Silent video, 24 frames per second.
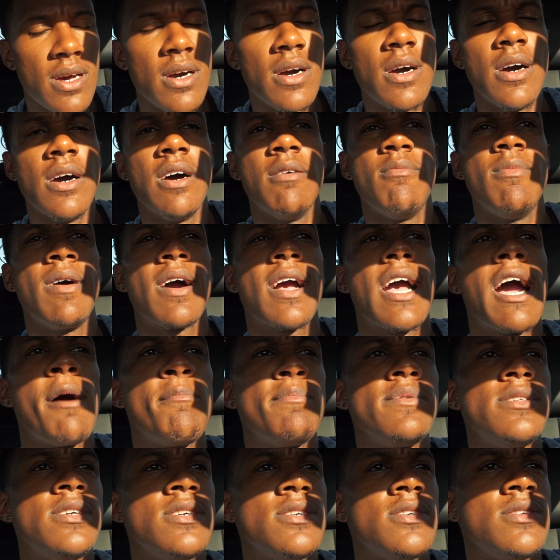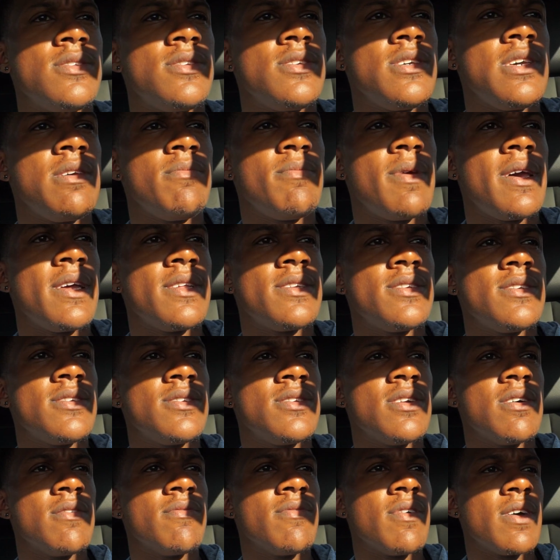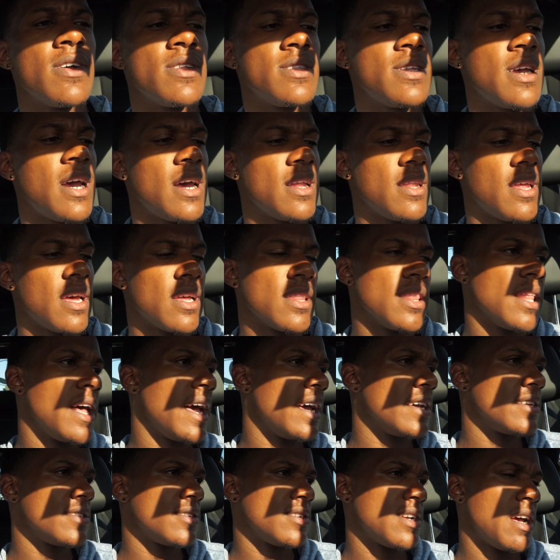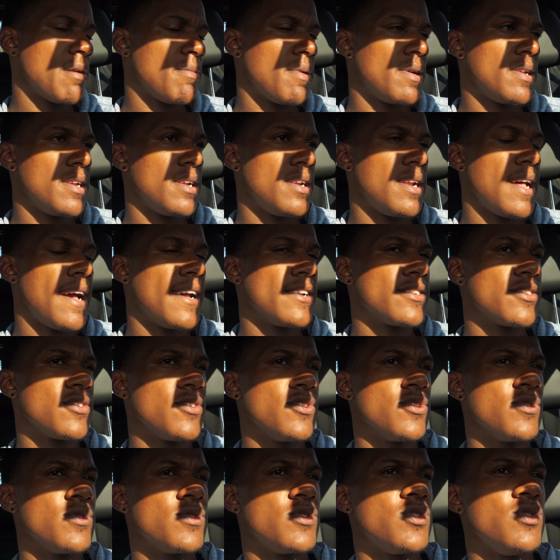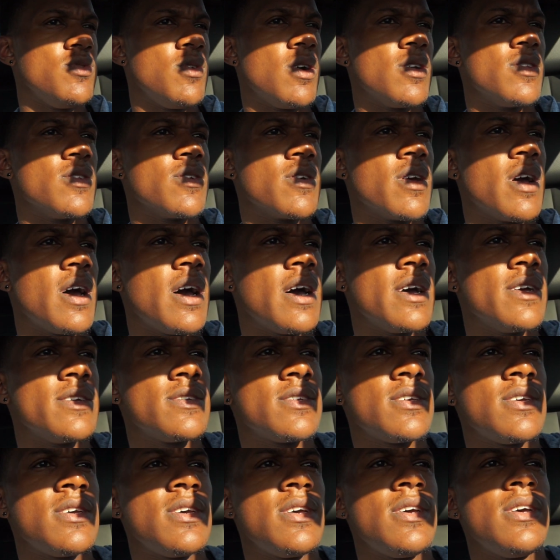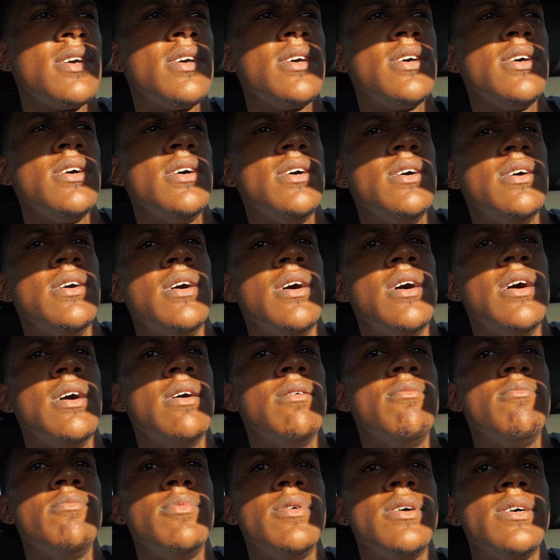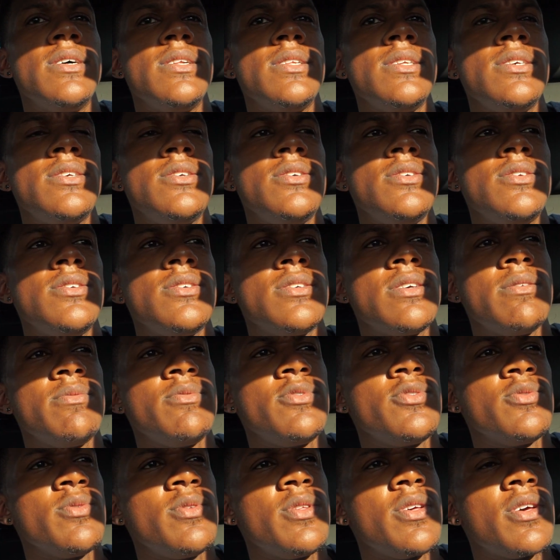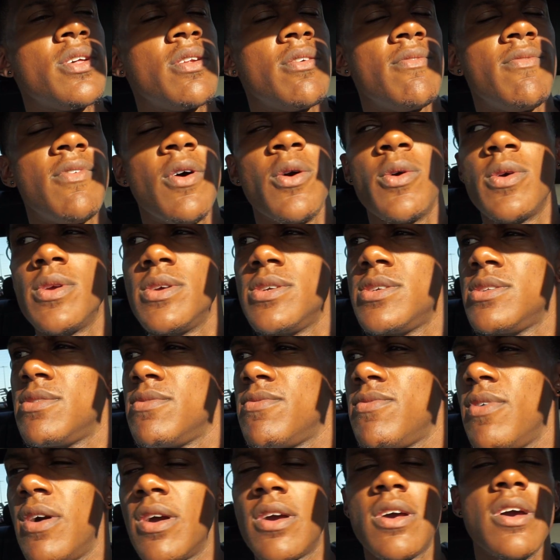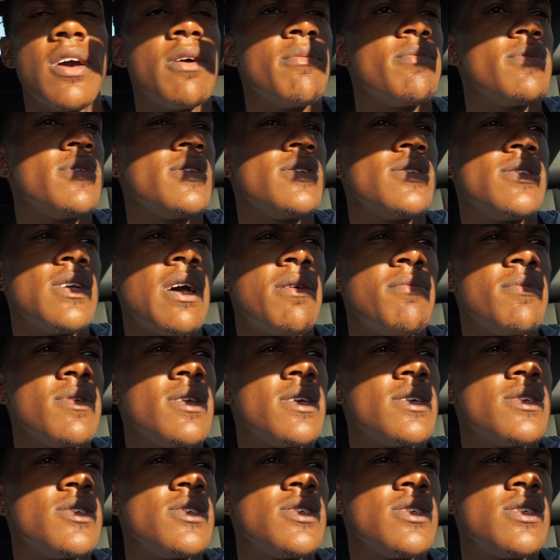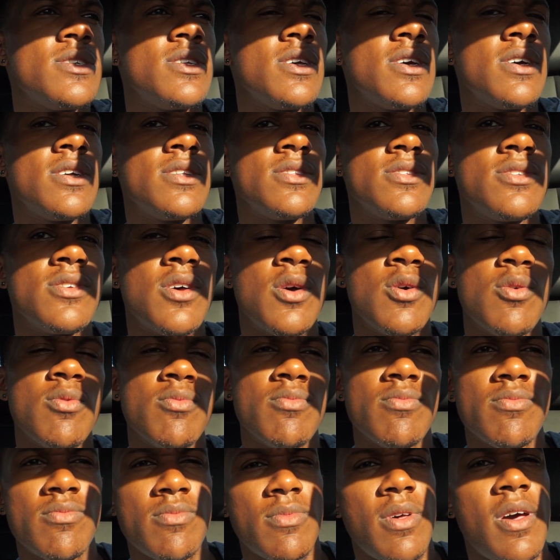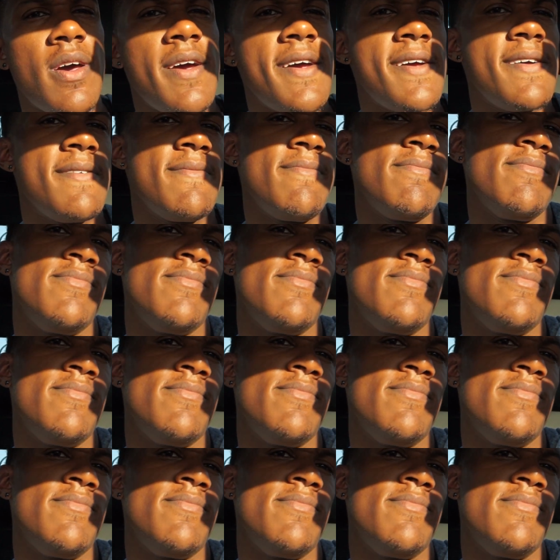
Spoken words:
my competition teammates and stuff like that. Like last time I did nationals with two other guys. But this is just, I'm just really gonna focus the fuck up, and it's time to get shit done. So, alright.